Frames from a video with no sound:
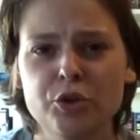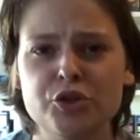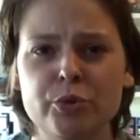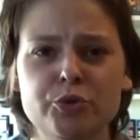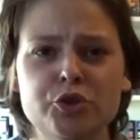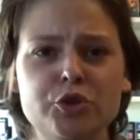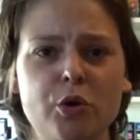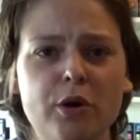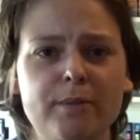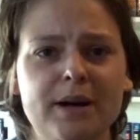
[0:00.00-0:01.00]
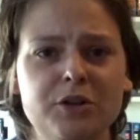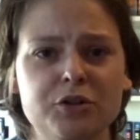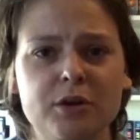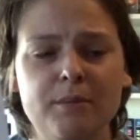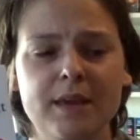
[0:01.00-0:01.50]
So just talk about, you
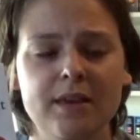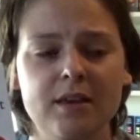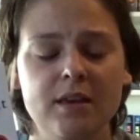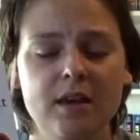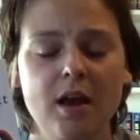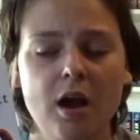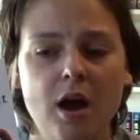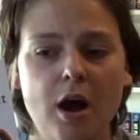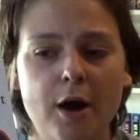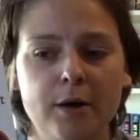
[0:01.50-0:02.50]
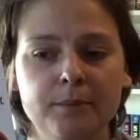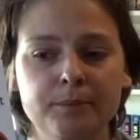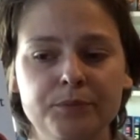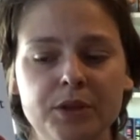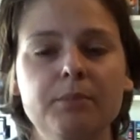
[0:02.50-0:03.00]
know, making
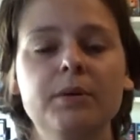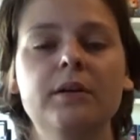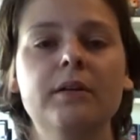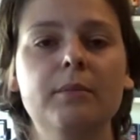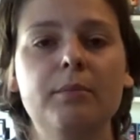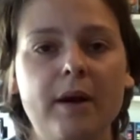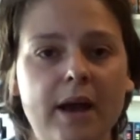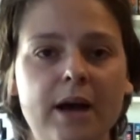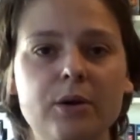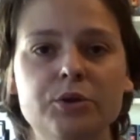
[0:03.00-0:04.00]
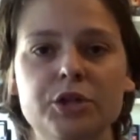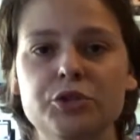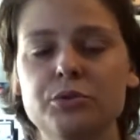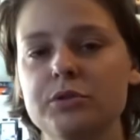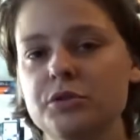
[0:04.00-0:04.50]
the Imperial proud and do
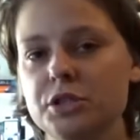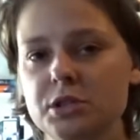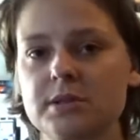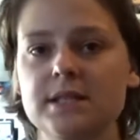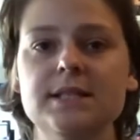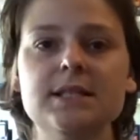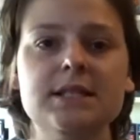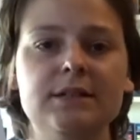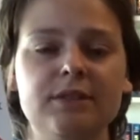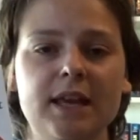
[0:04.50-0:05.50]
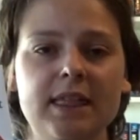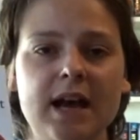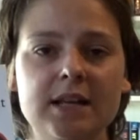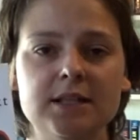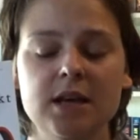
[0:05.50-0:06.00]
your duties and stuff like
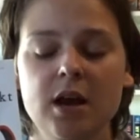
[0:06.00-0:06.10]
that.